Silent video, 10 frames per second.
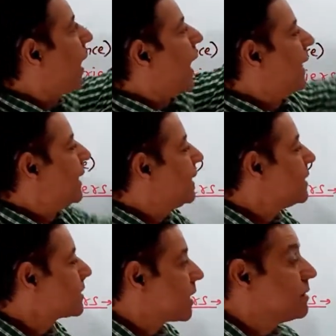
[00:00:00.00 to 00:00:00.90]
and it
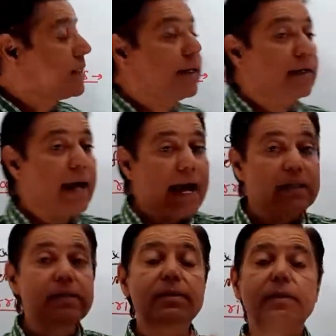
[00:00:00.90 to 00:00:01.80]
is considered
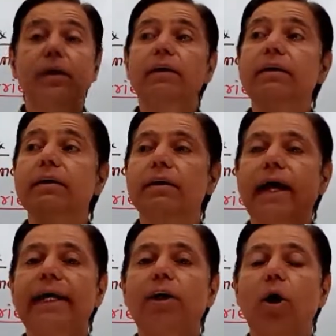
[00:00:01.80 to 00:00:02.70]
as third
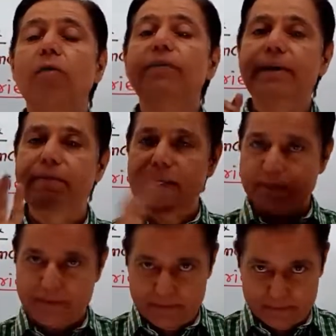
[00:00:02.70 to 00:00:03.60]
line of
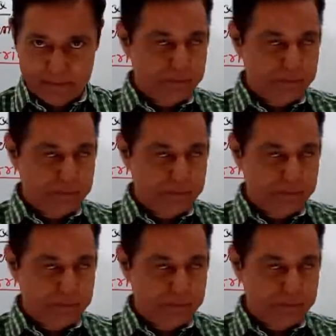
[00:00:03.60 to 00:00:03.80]
defense.